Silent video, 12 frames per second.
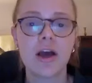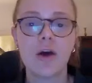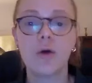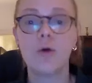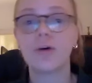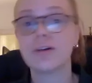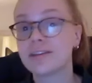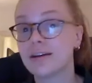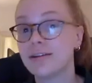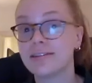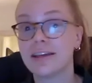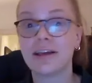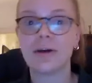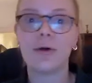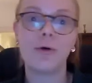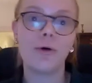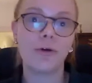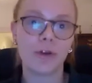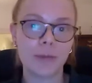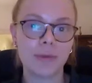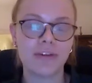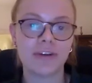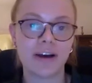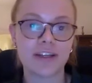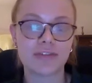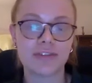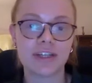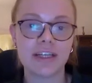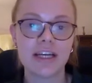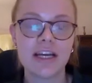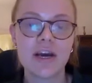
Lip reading: or consulting or global advisory.